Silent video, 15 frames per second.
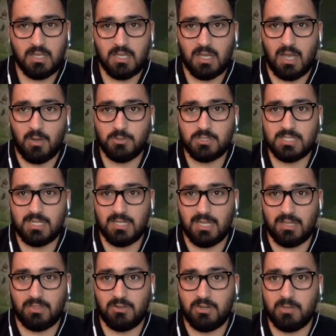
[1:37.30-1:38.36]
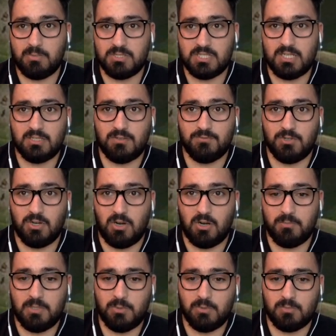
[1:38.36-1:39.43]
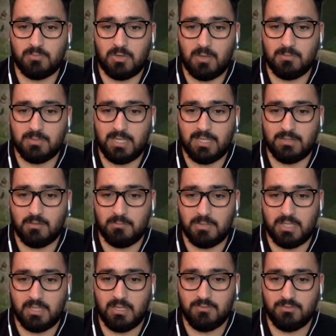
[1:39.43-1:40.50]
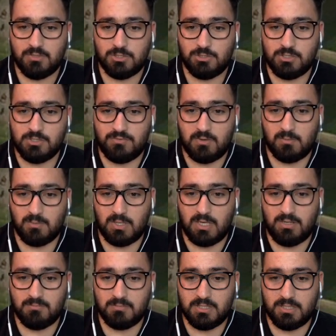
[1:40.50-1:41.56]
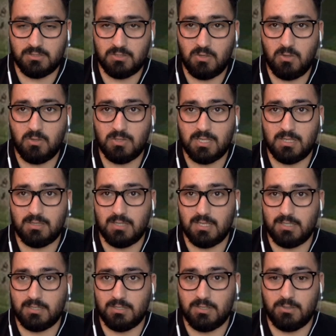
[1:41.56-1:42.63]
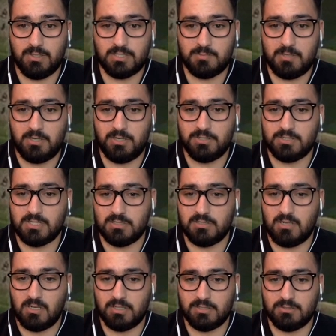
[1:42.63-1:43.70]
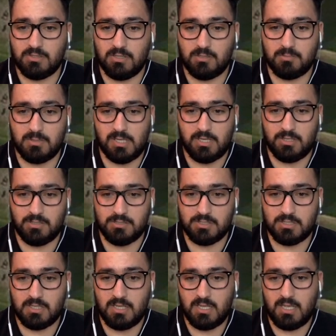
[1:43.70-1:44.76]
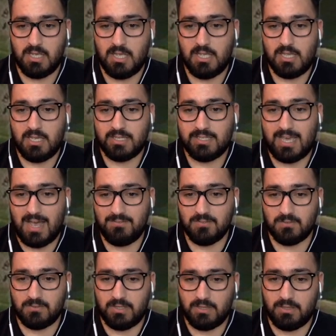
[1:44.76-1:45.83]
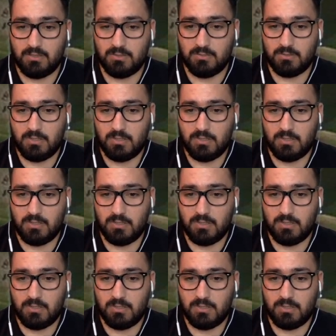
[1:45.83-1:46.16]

I would say like 30% of your army would probably end up being infantries from what I'm being told and like, you know, experience and talking to other players. Cavalry though.